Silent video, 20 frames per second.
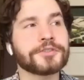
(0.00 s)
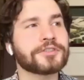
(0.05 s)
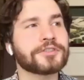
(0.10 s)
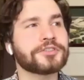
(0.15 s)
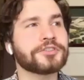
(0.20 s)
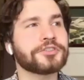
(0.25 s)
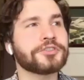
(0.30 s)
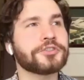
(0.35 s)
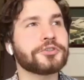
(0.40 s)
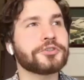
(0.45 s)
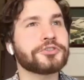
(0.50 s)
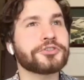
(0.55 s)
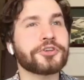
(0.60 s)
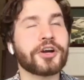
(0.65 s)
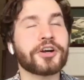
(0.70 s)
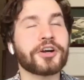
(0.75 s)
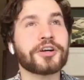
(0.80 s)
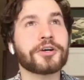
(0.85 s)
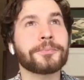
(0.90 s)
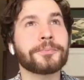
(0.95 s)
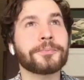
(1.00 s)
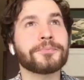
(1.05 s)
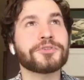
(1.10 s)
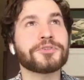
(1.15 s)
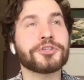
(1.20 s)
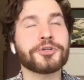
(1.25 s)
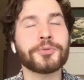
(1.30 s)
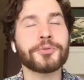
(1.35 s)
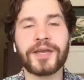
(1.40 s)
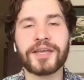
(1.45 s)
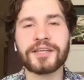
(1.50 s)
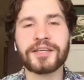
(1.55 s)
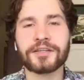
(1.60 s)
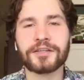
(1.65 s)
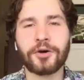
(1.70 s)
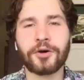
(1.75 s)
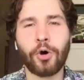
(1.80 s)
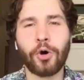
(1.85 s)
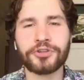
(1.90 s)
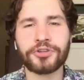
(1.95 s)
Do you make
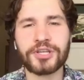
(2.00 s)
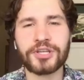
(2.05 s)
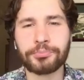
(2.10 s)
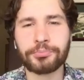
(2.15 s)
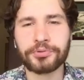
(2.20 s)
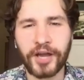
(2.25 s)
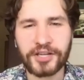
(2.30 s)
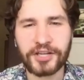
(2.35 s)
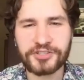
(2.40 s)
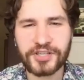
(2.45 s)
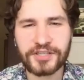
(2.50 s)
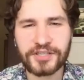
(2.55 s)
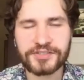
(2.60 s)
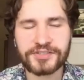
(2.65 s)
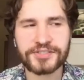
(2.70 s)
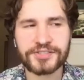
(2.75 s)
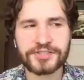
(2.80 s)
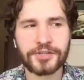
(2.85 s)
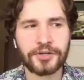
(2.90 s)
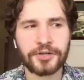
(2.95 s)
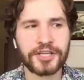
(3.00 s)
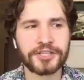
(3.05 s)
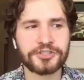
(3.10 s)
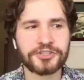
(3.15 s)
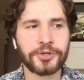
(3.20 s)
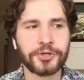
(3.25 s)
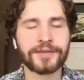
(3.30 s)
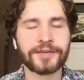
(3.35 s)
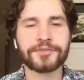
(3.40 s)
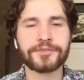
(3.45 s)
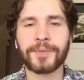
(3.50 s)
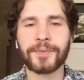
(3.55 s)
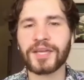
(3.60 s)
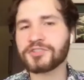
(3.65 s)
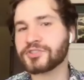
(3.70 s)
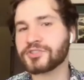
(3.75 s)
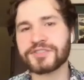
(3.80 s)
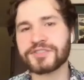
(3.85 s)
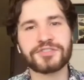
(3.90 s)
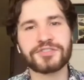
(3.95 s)
only projects? Like, do you ever make
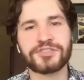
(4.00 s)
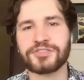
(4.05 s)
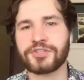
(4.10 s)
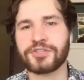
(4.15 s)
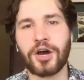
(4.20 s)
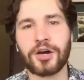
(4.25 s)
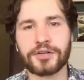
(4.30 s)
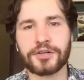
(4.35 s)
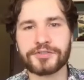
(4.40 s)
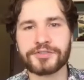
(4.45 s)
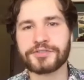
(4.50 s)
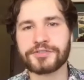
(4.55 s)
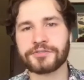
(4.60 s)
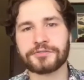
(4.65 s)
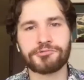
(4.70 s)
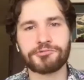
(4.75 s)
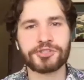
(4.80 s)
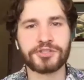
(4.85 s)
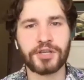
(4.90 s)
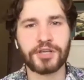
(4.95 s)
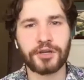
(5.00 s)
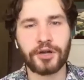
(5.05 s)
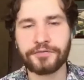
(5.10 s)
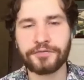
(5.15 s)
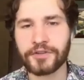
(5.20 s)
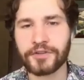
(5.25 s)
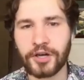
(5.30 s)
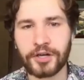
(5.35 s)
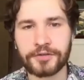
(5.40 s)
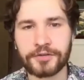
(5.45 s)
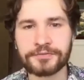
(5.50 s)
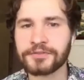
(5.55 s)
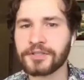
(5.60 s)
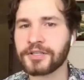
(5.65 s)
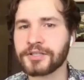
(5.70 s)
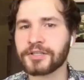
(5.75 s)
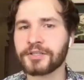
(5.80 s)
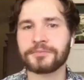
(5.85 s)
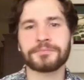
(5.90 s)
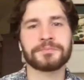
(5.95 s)
just songs, just like off the cuff,
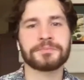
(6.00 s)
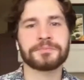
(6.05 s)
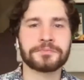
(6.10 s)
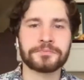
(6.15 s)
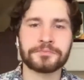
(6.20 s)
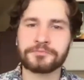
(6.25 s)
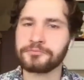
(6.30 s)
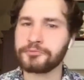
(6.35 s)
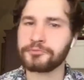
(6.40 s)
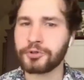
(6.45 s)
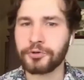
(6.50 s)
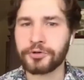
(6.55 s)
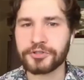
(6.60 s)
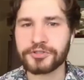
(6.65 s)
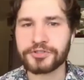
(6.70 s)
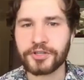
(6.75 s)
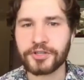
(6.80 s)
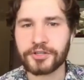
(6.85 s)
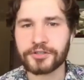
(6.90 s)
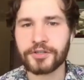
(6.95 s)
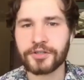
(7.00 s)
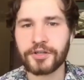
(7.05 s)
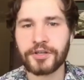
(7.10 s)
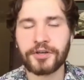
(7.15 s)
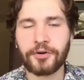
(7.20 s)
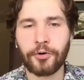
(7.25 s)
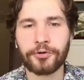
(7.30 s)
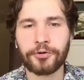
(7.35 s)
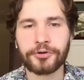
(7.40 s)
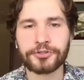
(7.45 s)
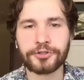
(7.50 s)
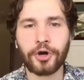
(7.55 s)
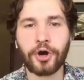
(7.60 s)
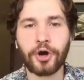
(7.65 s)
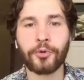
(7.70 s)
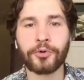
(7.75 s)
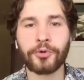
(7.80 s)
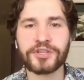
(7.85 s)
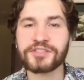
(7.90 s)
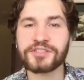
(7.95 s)
like record a song, or you
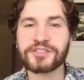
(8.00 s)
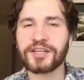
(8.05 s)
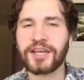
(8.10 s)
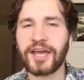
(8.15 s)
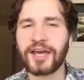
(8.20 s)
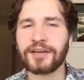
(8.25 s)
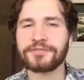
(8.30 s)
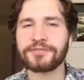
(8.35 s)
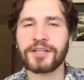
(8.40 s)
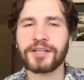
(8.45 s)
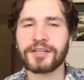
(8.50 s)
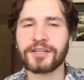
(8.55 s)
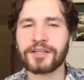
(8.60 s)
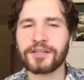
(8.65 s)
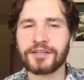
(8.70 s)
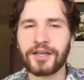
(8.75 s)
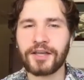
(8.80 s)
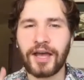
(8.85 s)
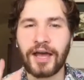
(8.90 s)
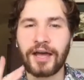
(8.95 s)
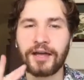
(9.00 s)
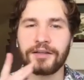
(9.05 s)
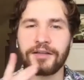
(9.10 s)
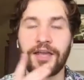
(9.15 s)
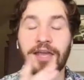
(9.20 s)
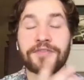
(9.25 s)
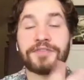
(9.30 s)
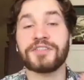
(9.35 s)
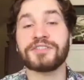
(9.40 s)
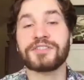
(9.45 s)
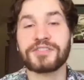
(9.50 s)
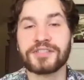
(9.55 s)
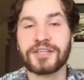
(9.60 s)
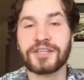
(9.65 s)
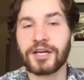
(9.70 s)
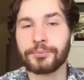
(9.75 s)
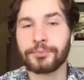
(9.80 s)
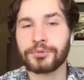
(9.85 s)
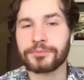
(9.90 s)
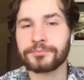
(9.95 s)
always like have like this is an
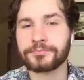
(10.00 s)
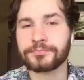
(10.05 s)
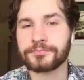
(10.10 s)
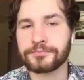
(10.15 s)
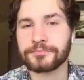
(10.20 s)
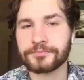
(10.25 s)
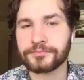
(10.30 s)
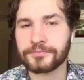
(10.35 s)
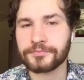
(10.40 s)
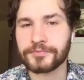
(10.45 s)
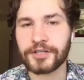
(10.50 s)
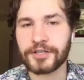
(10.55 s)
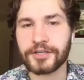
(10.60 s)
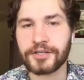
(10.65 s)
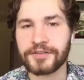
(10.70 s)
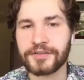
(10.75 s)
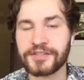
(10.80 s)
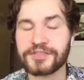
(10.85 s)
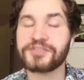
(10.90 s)
album, this is an